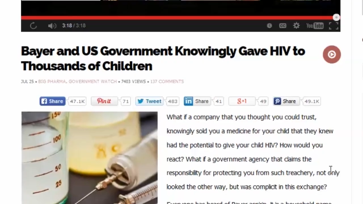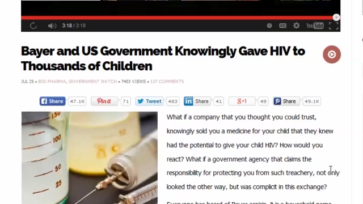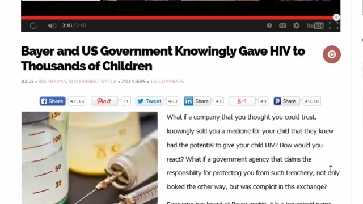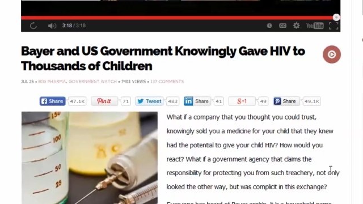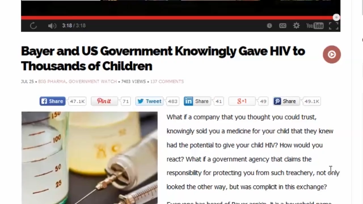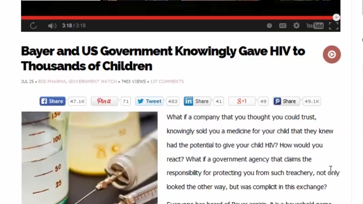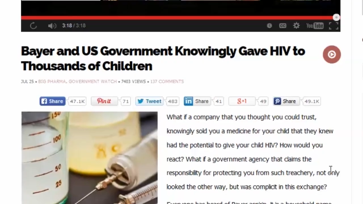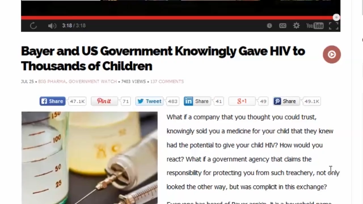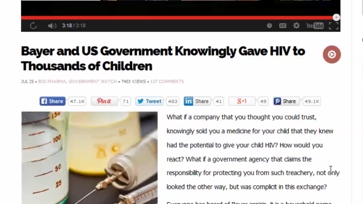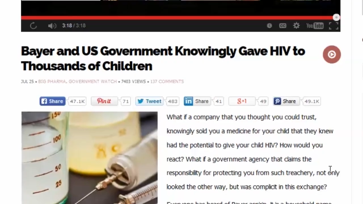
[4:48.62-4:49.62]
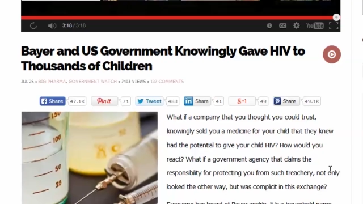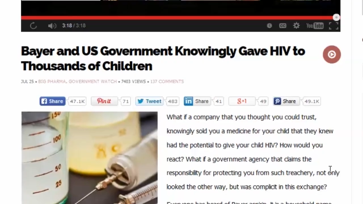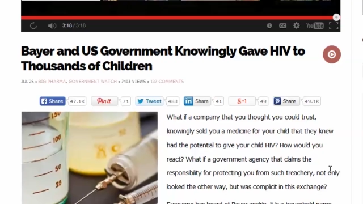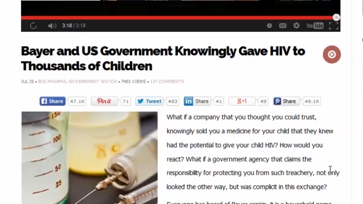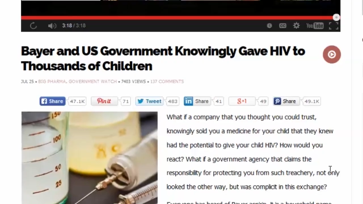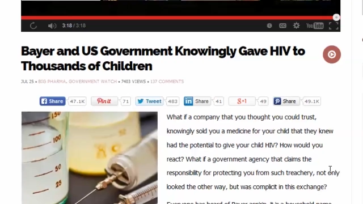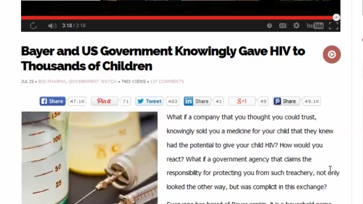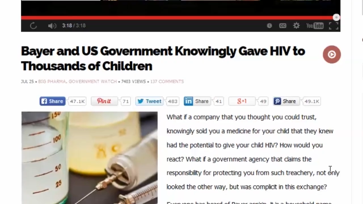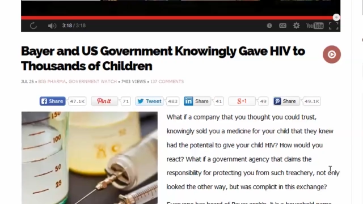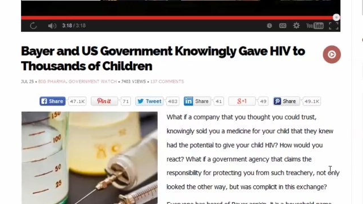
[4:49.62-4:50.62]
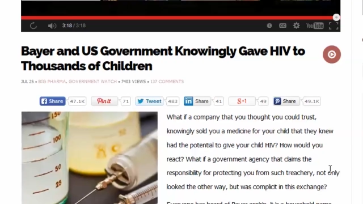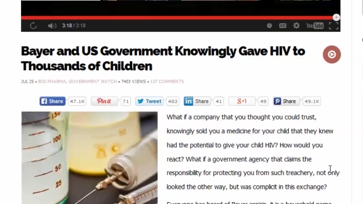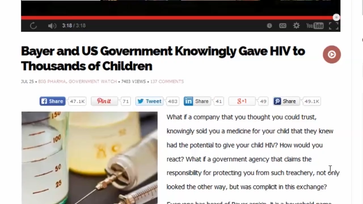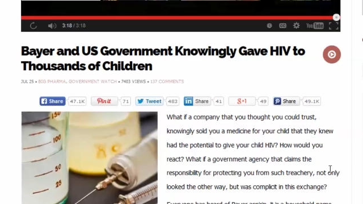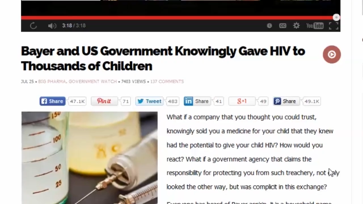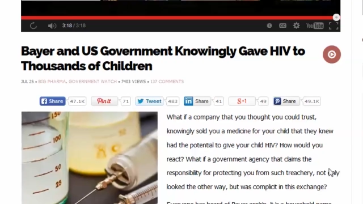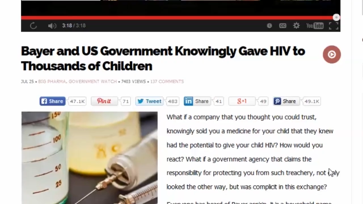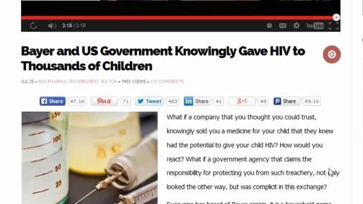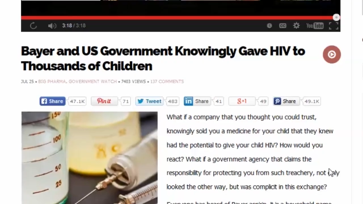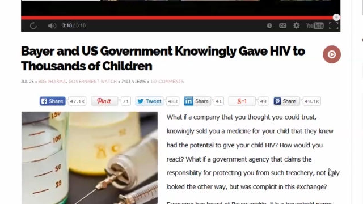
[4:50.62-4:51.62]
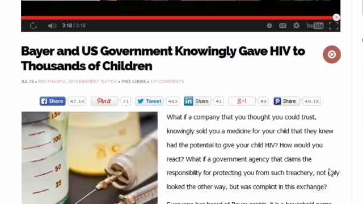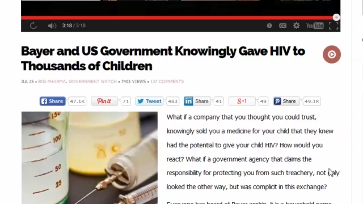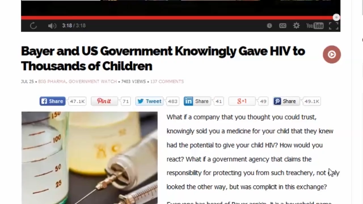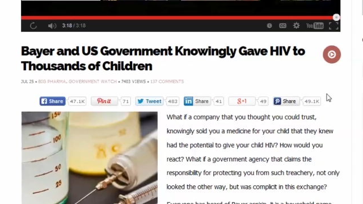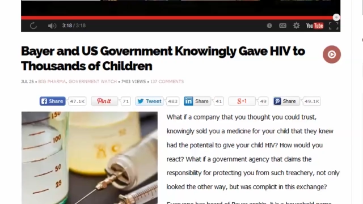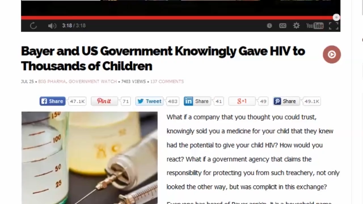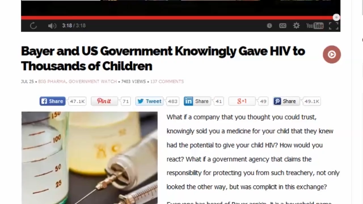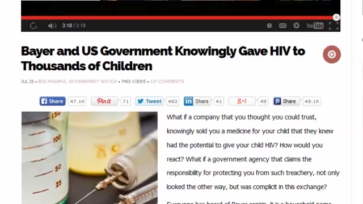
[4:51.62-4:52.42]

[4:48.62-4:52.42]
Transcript: Nobody's mouth can be seen.